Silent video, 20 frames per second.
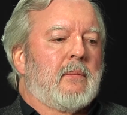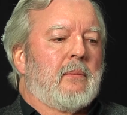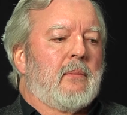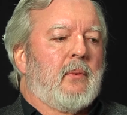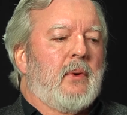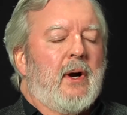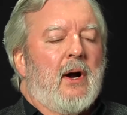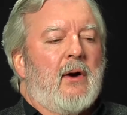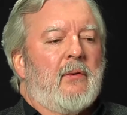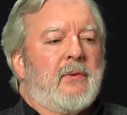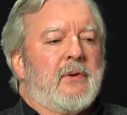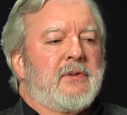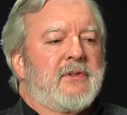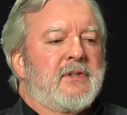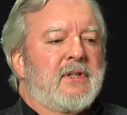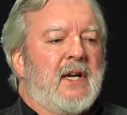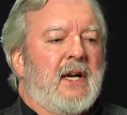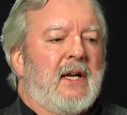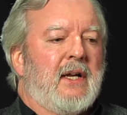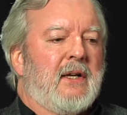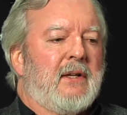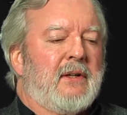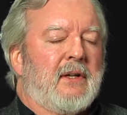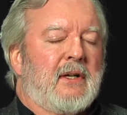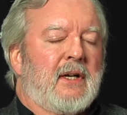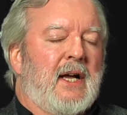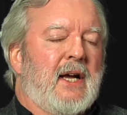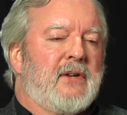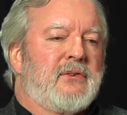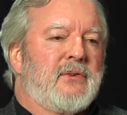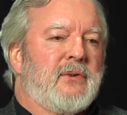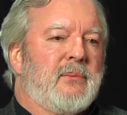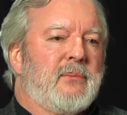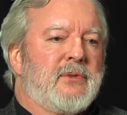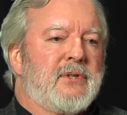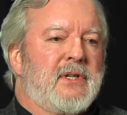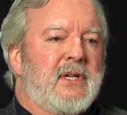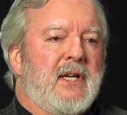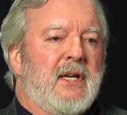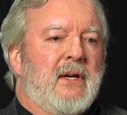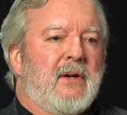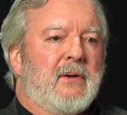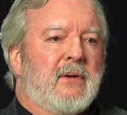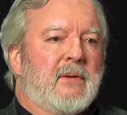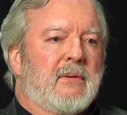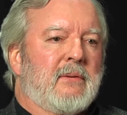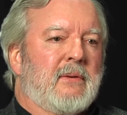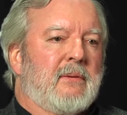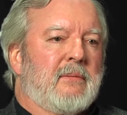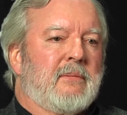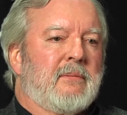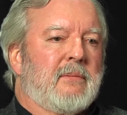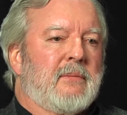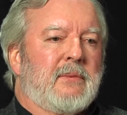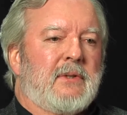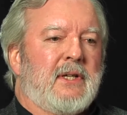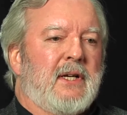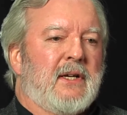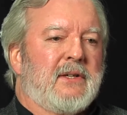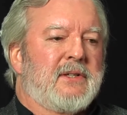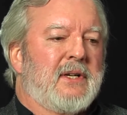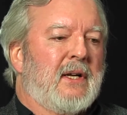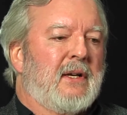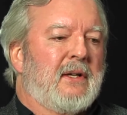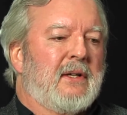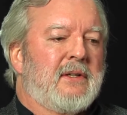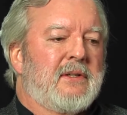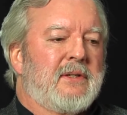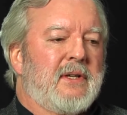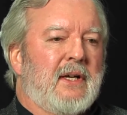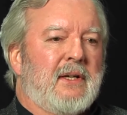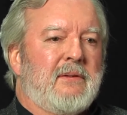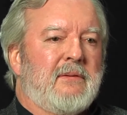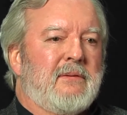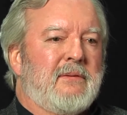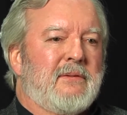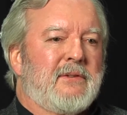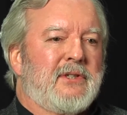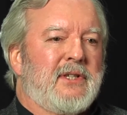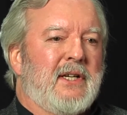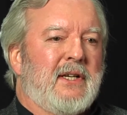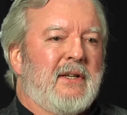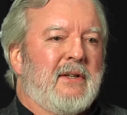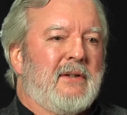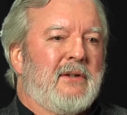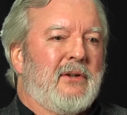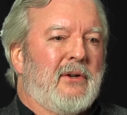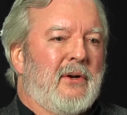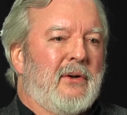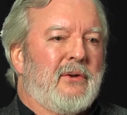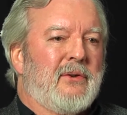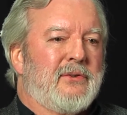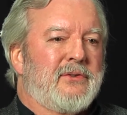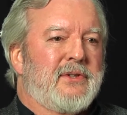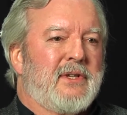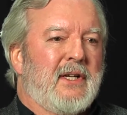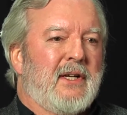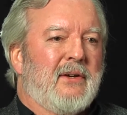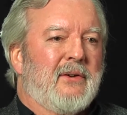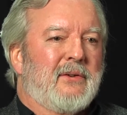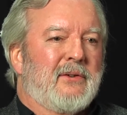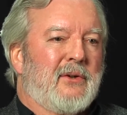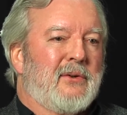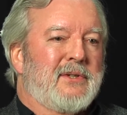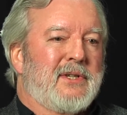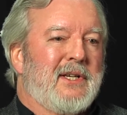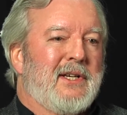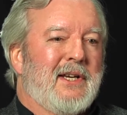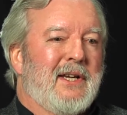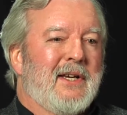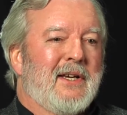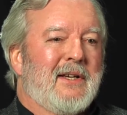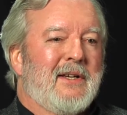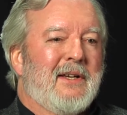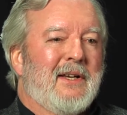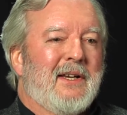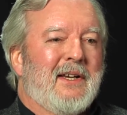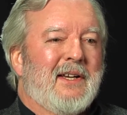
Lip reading: We often say in the classroom, steal. T.S. Eliot said, you steal, because he did.